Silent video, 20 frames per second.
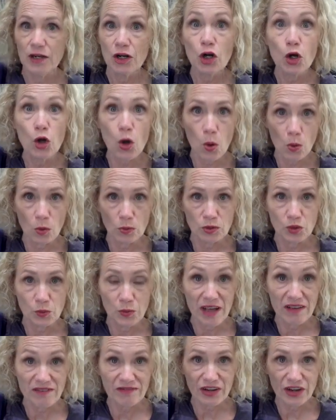goals. We
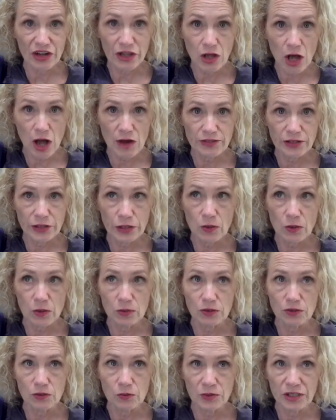have very lofty
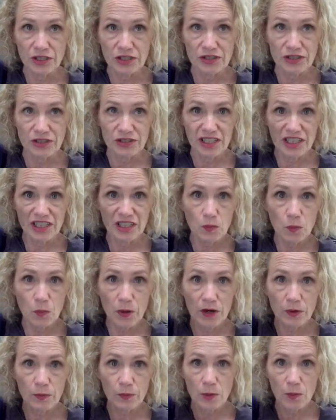goals. We see
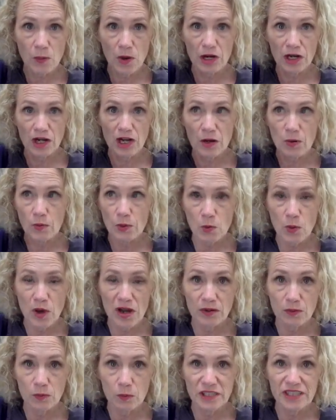where we want to go.
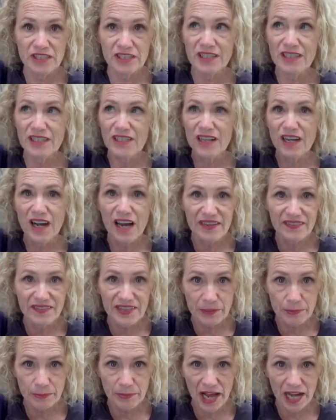We see the kind of
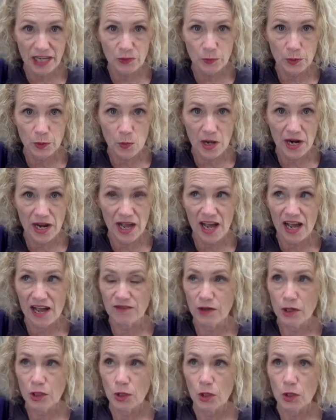impact we want to have.
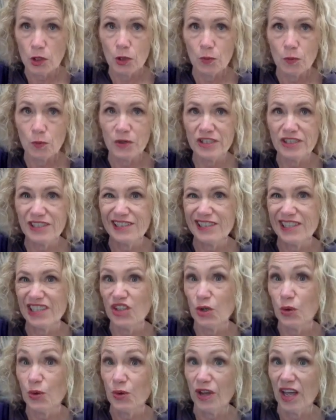We see
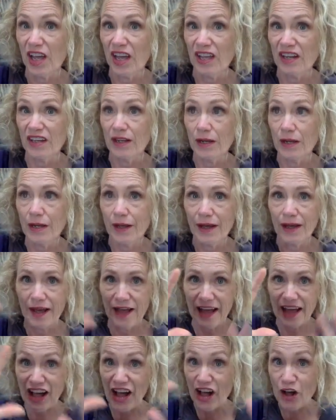who can
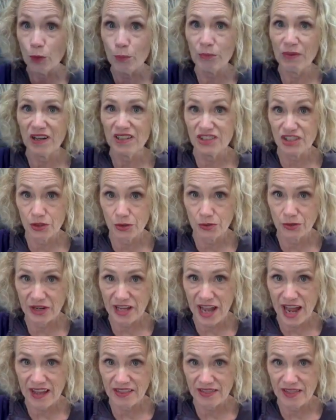help us
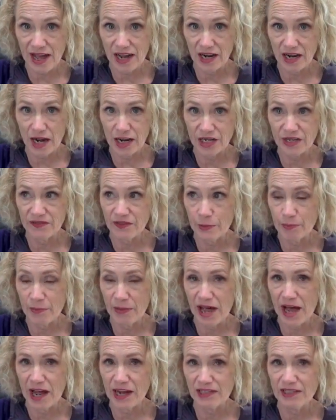create that kind of
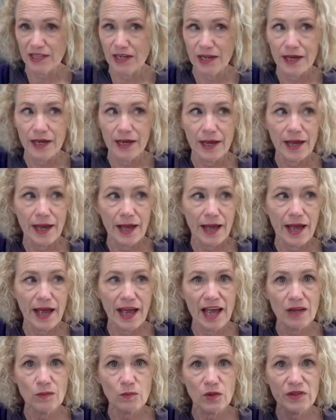impact.
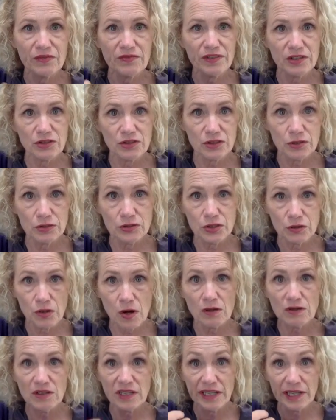And we feel so
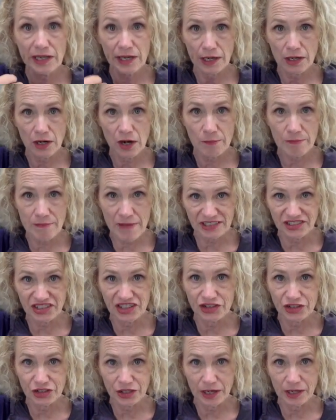strongly in our
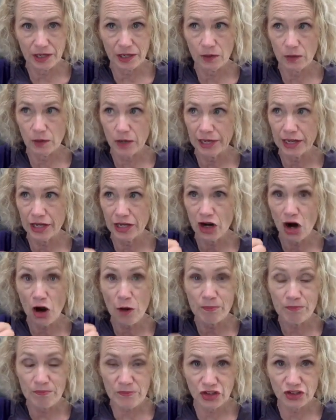messaging, in our
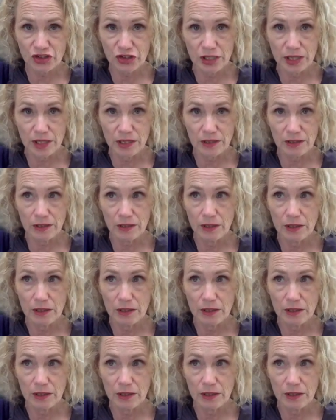mission,